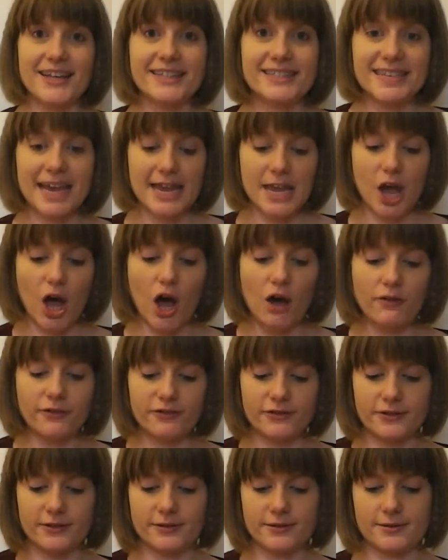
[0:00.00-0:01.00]
Tie it
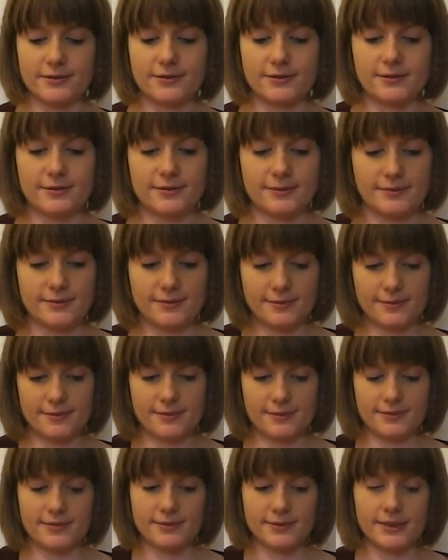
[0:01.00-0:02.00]
off
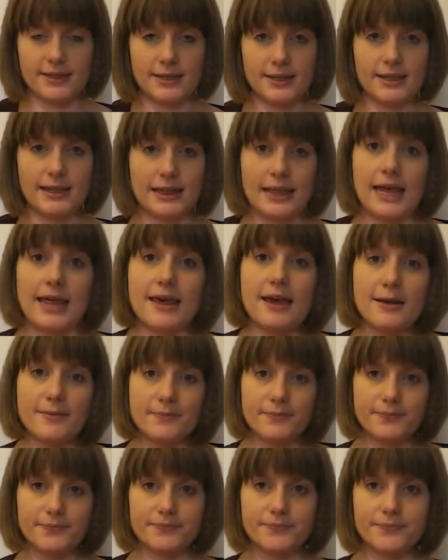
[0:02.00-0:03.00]
like that.
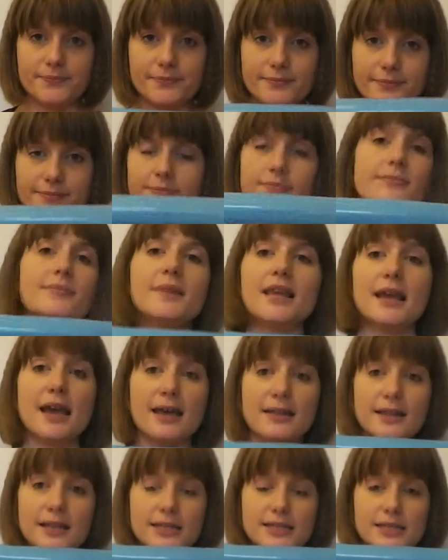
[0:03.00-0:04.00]

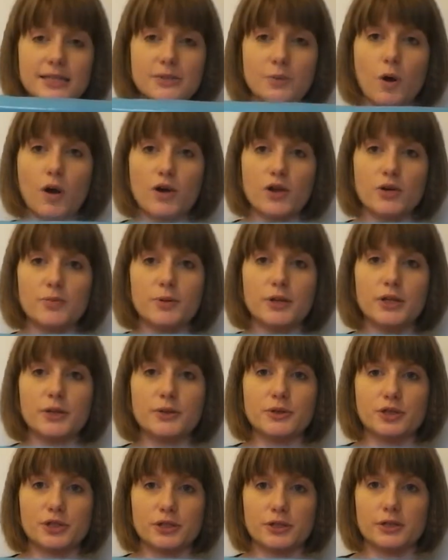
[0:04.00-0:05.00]
And this is what your
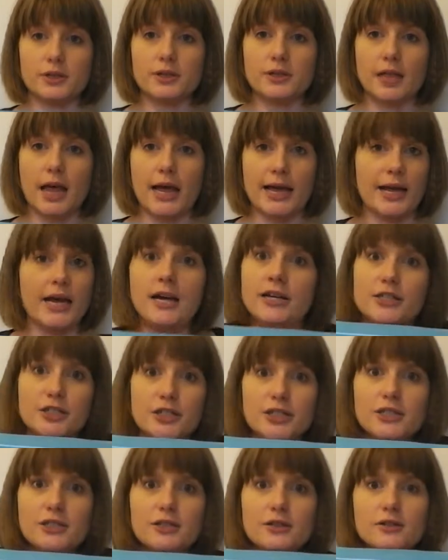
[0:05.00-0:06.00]
balloon should look like.
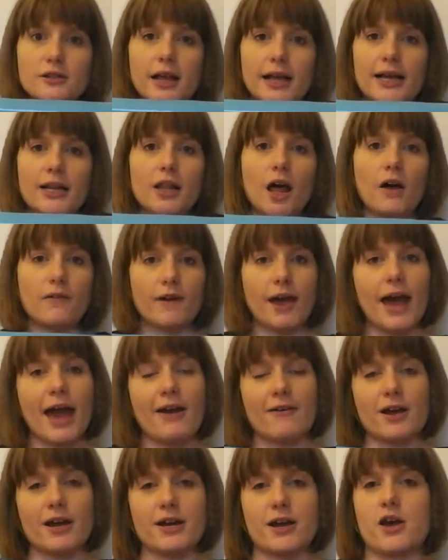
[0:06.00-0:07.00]
Doesn't look like a lot of
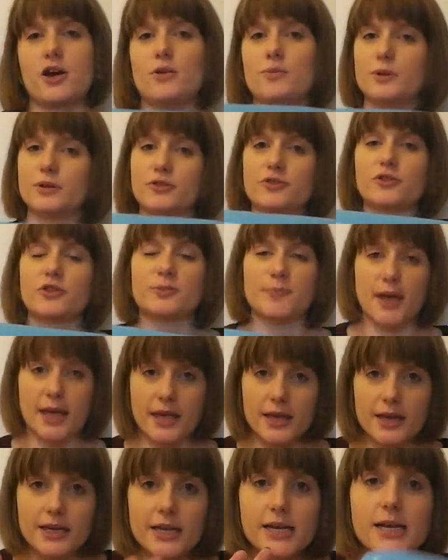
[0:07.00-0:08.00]
air, I know, but trust me,
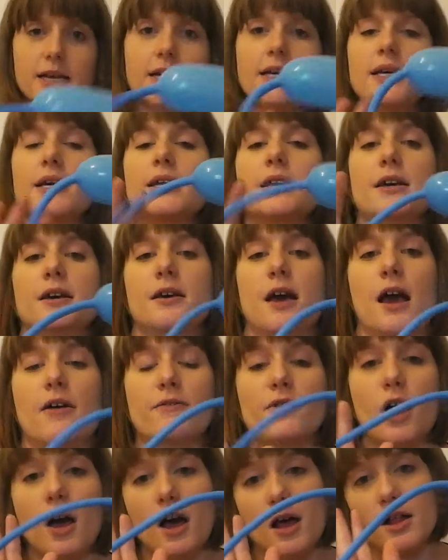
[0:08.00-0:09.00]
I've
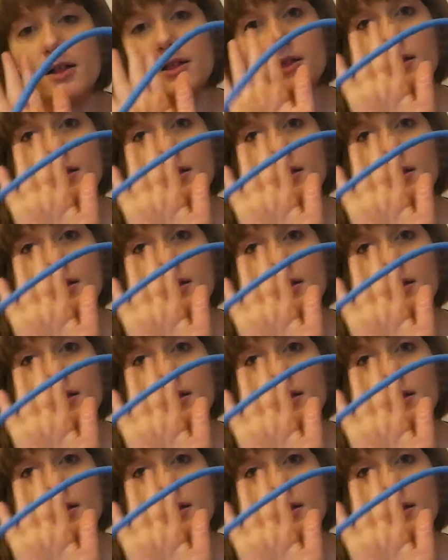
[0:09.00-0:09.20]
got a